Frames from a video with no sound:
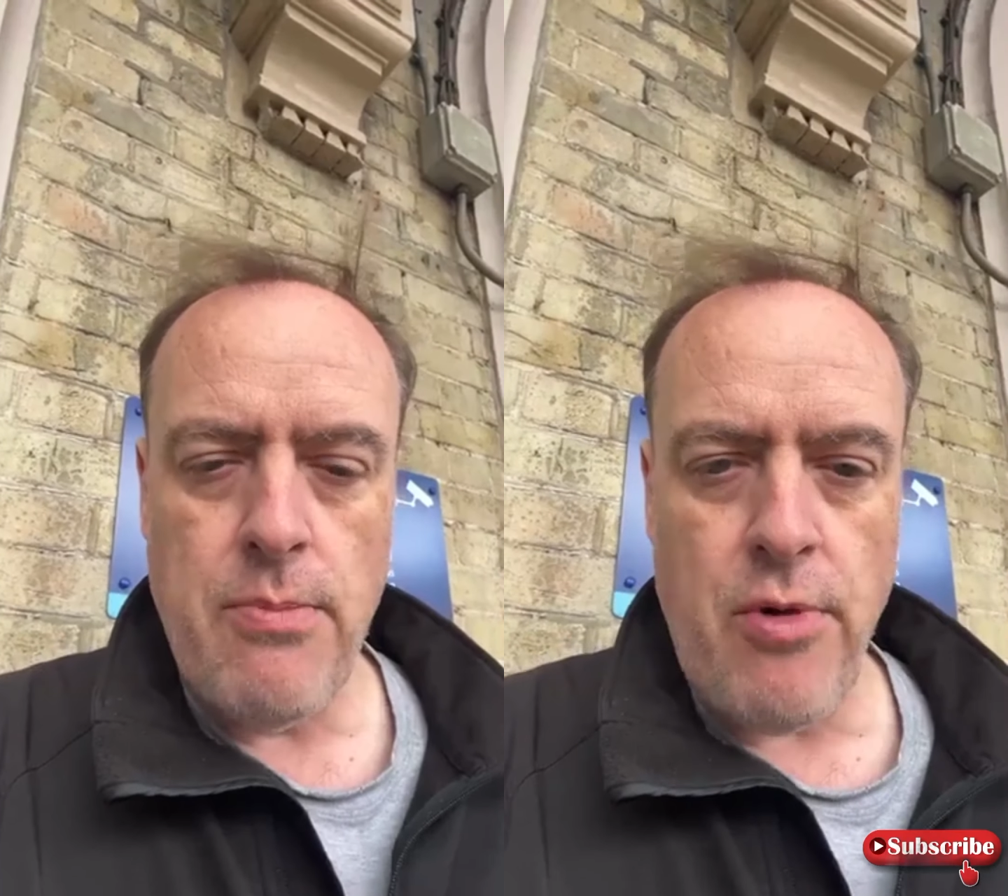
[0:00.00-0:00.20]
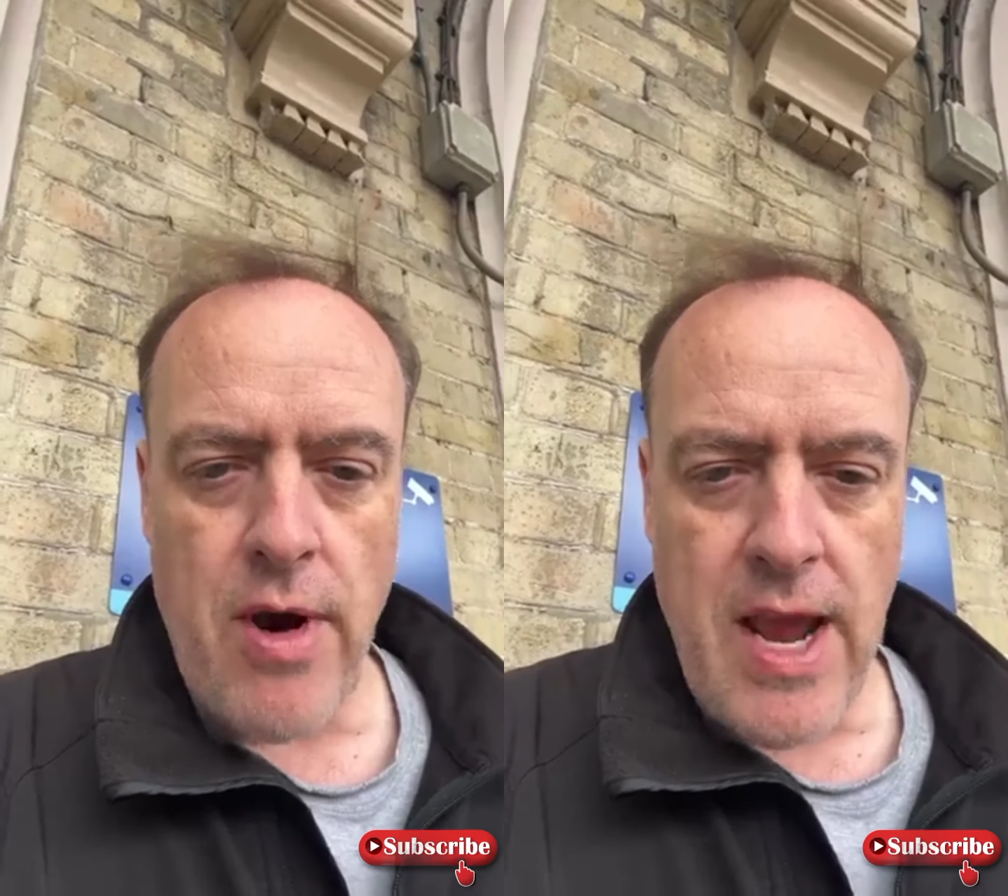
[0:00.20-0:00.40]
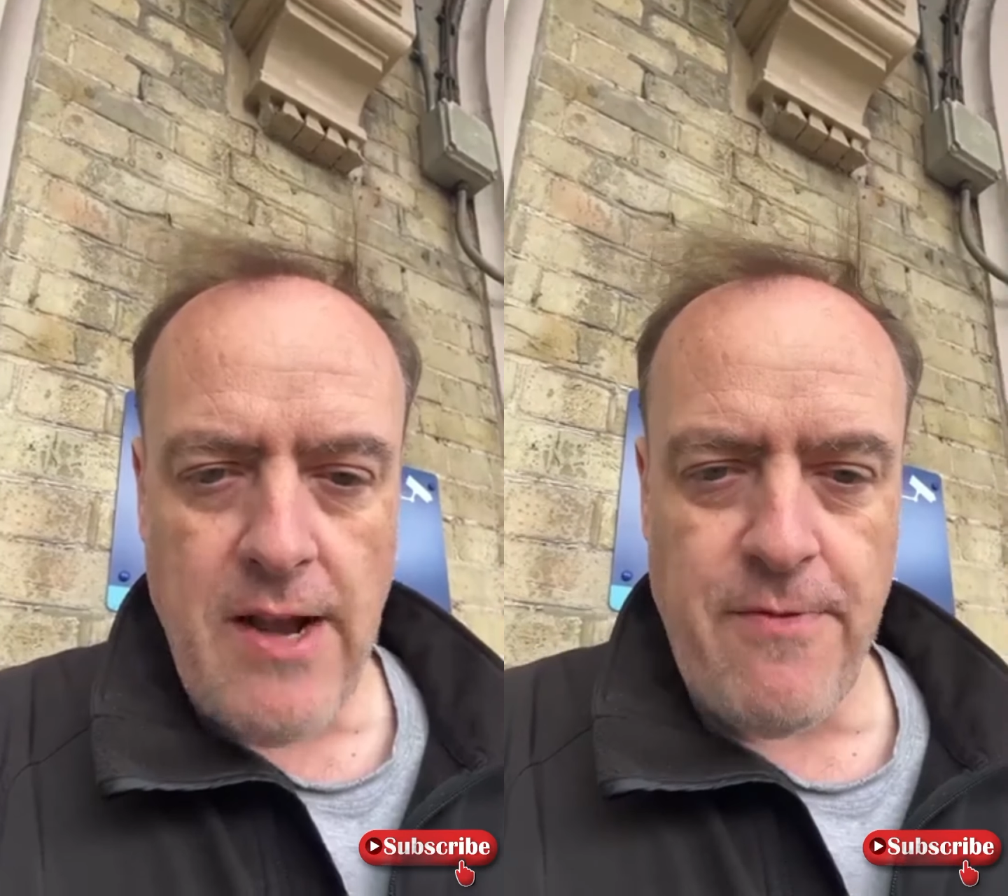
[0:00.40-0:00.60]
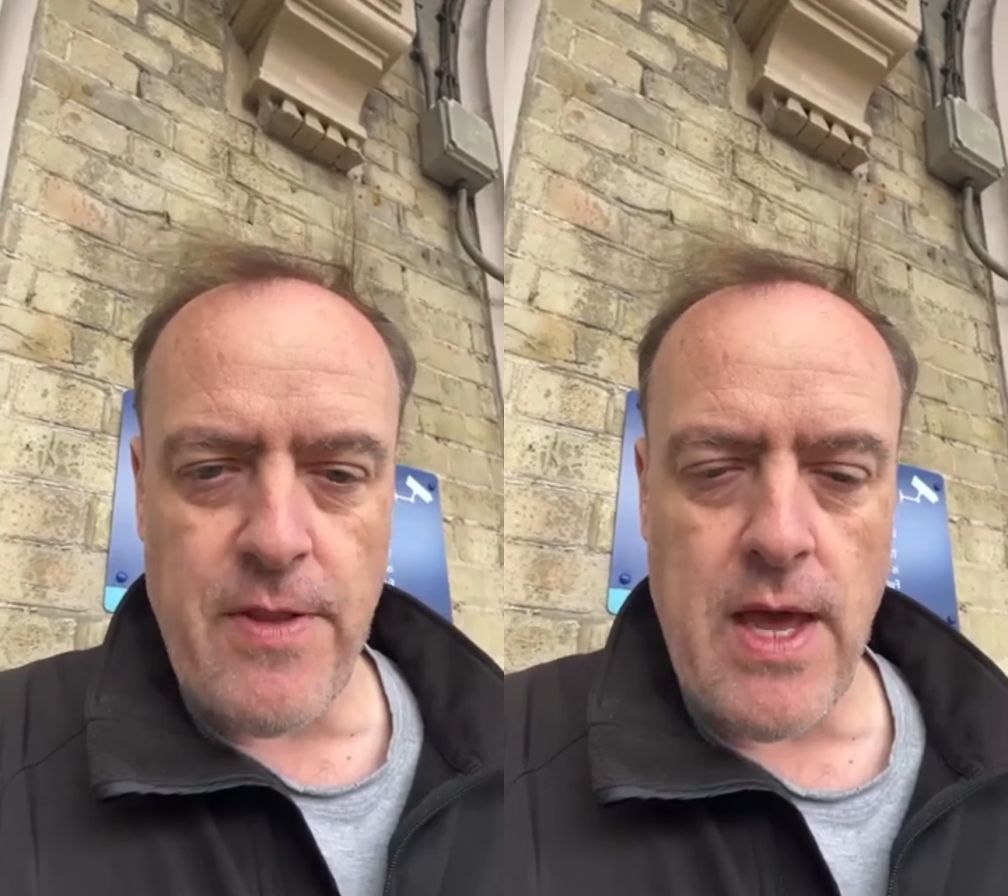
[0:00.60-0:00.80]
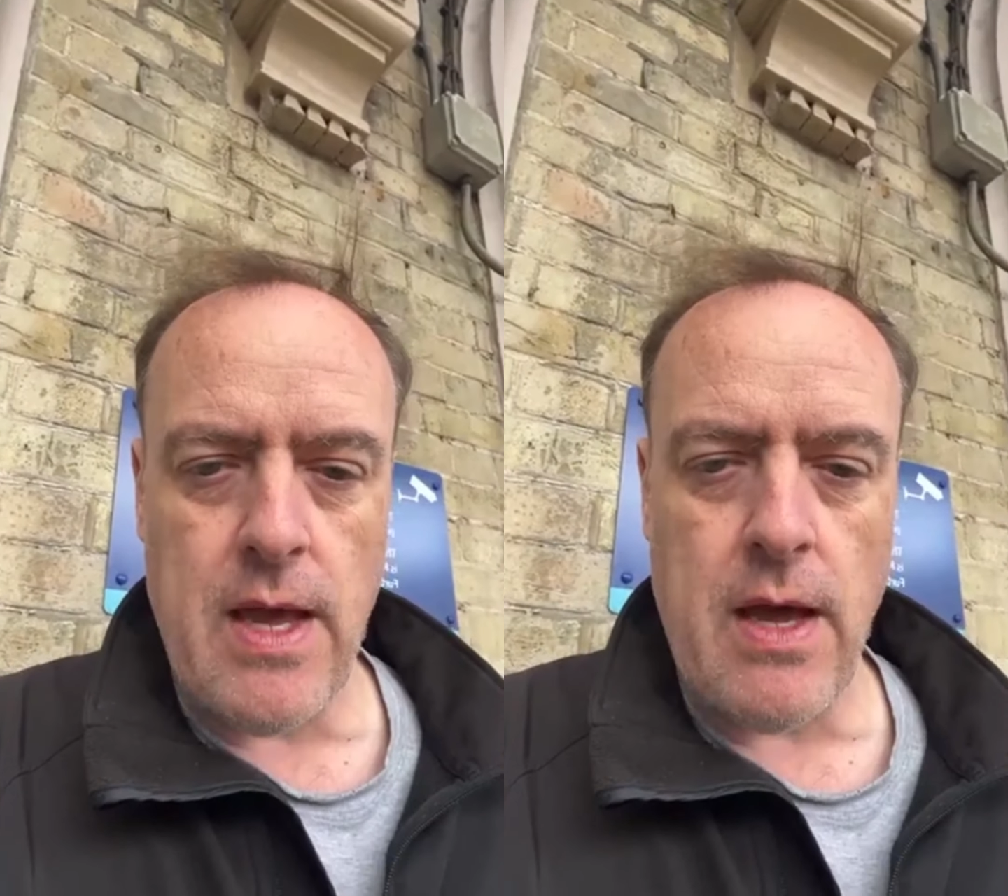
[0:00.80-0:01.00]
prayed for
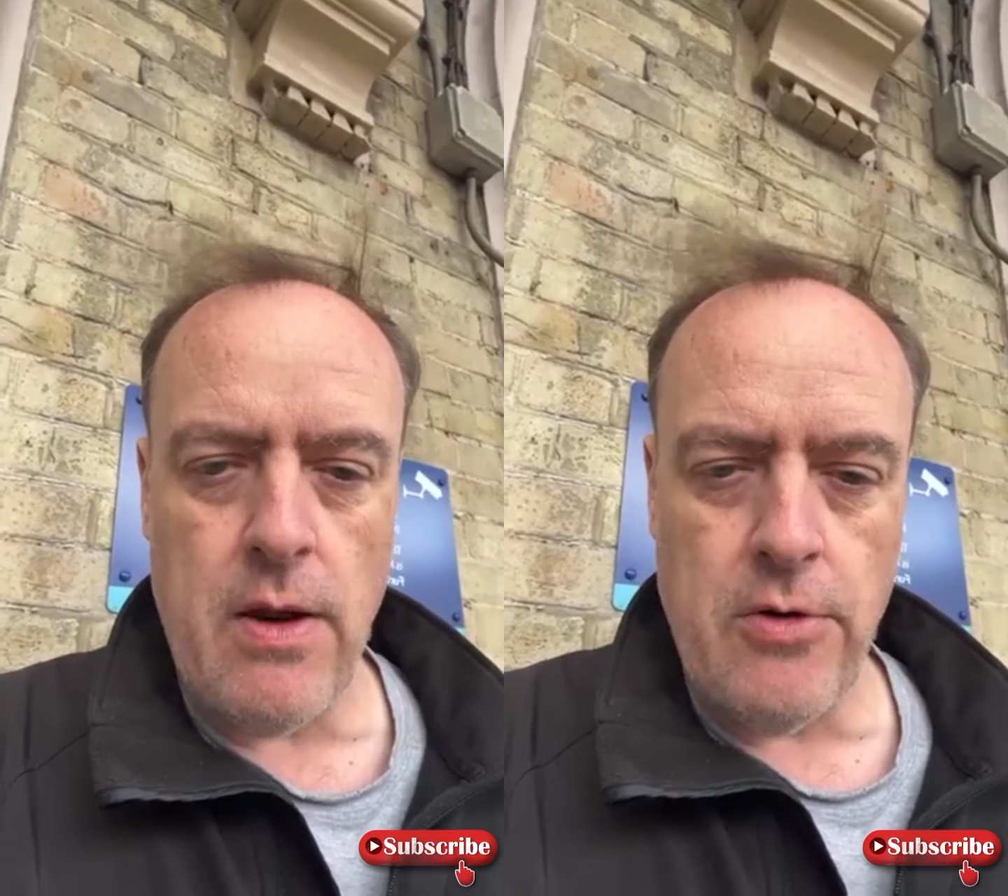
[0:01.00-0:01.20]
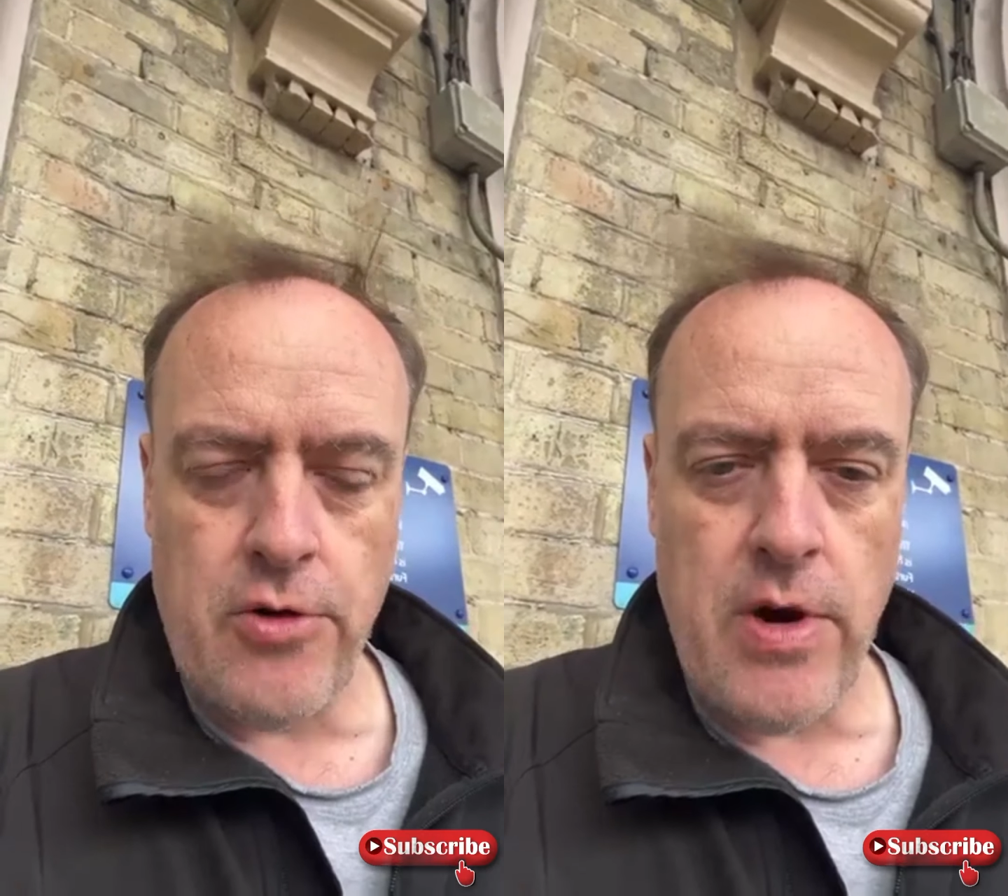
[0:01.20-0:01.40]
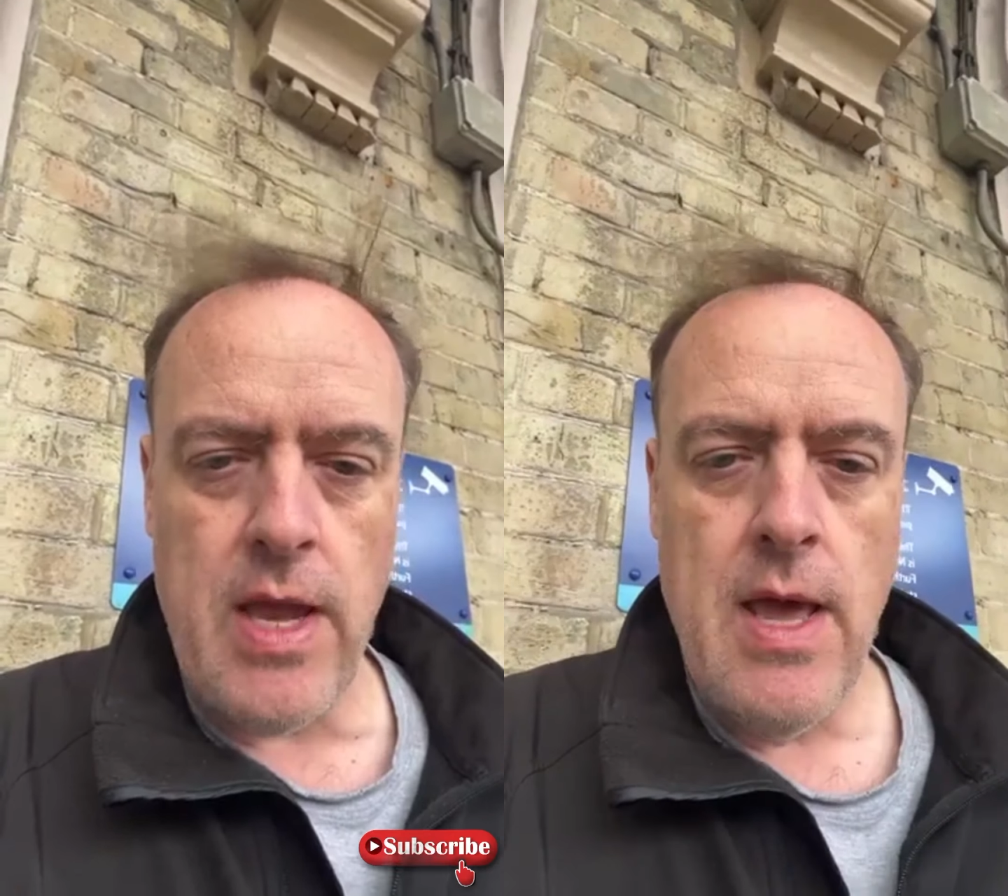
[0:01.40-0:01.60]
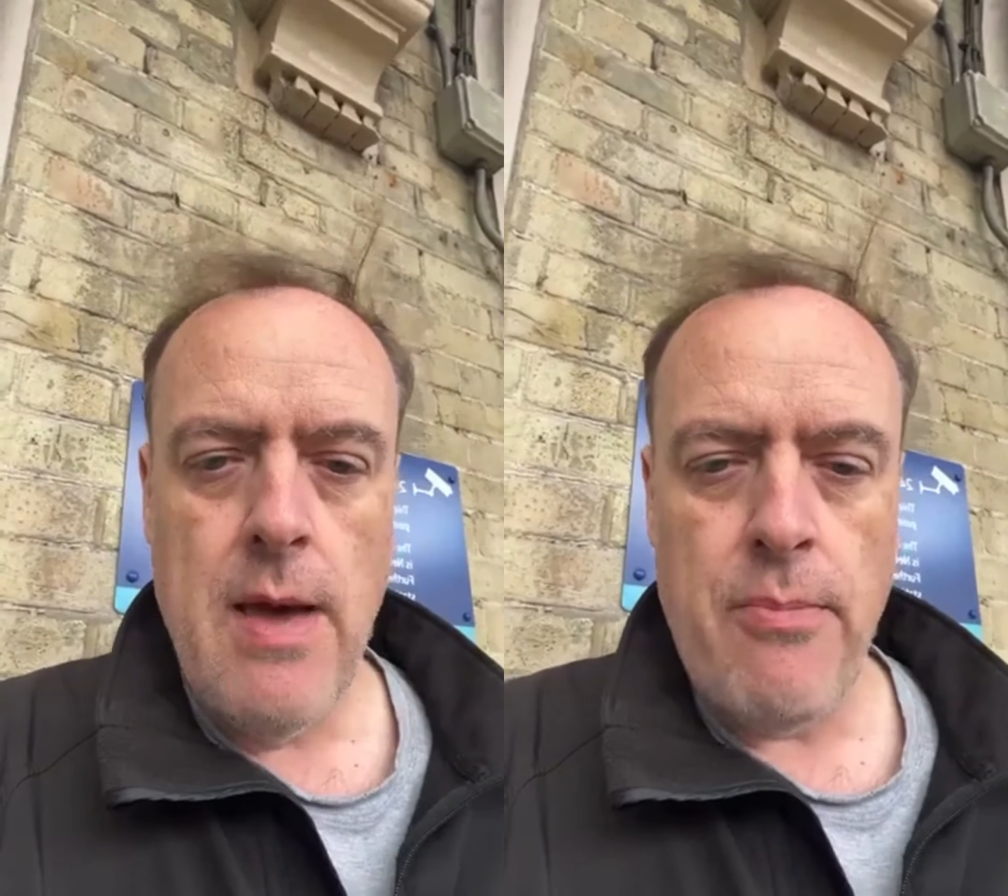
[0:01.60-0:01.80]
their country,